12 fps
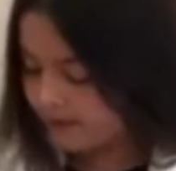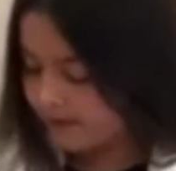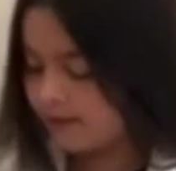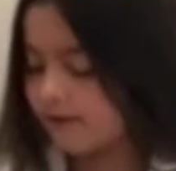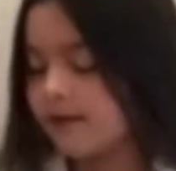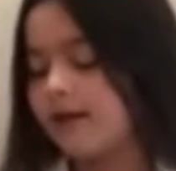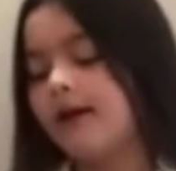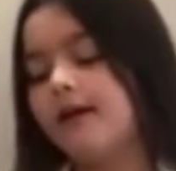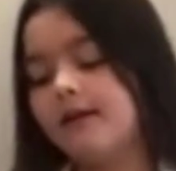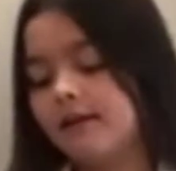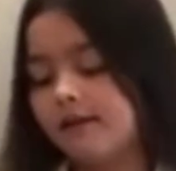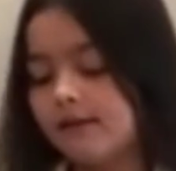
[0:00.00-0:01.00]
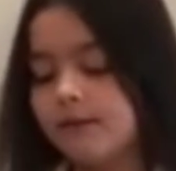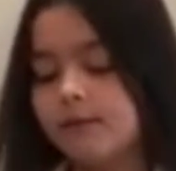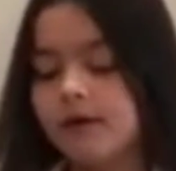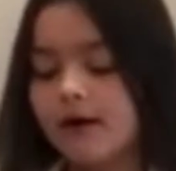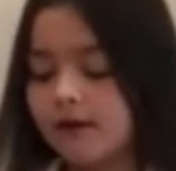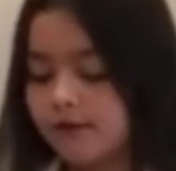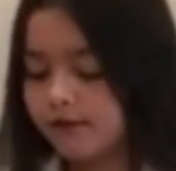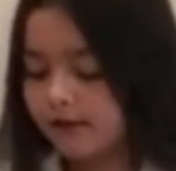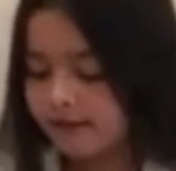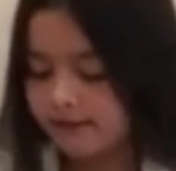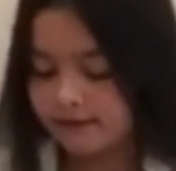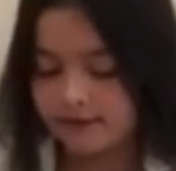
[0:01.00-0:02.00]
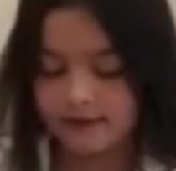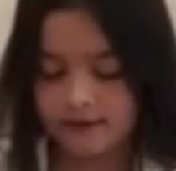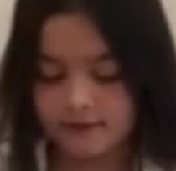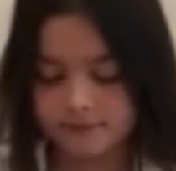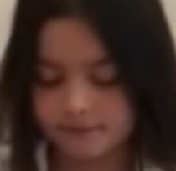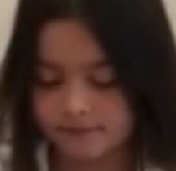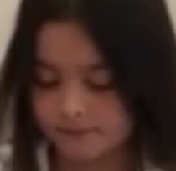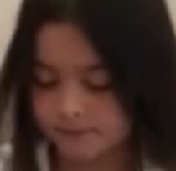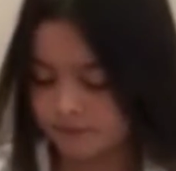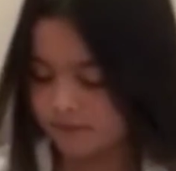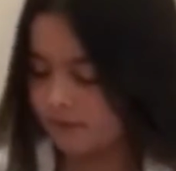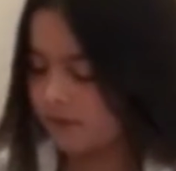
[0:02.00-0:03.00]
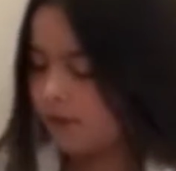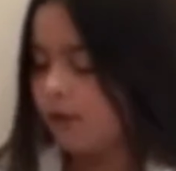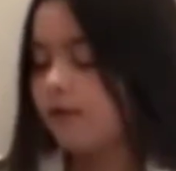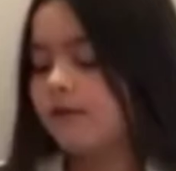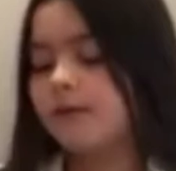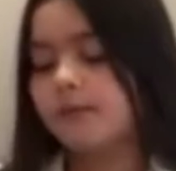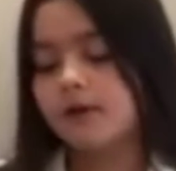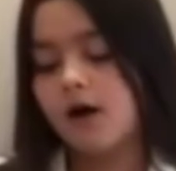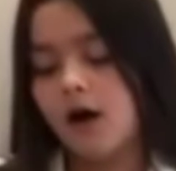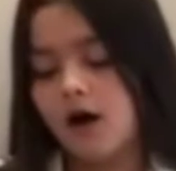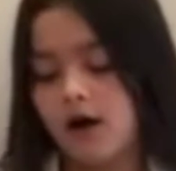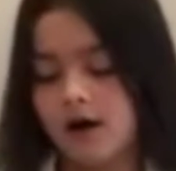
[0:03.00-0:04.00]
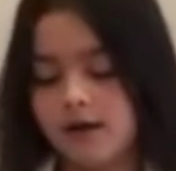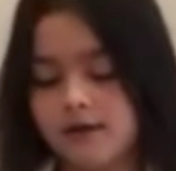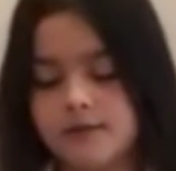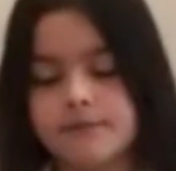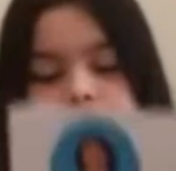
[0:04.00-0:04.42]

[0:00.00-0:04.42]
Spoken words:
Okay, let's see what else is in here. Some cards.